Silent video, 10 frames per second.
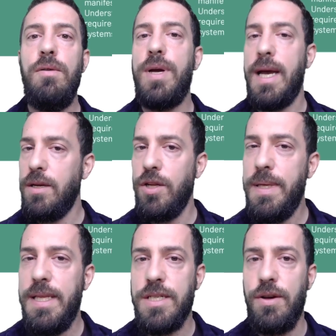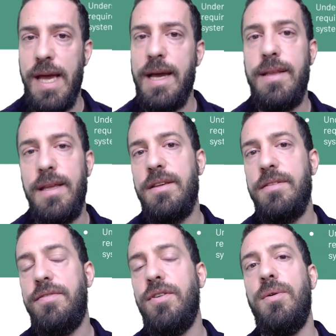We cannot be
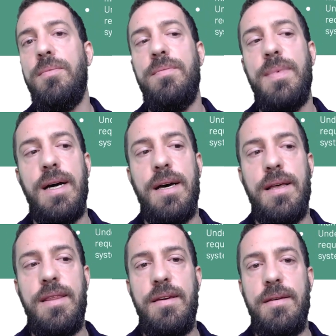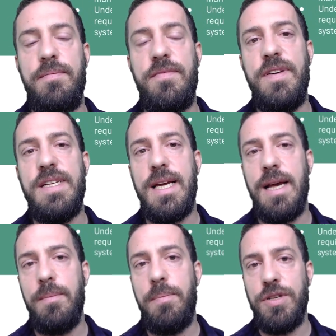disconnected from the
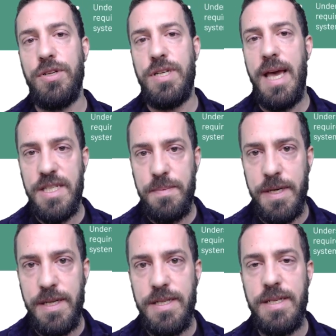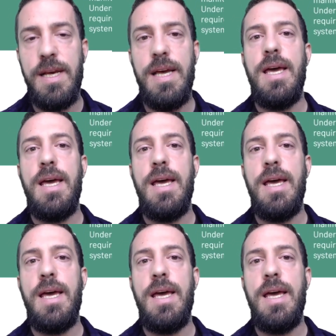physical process experts.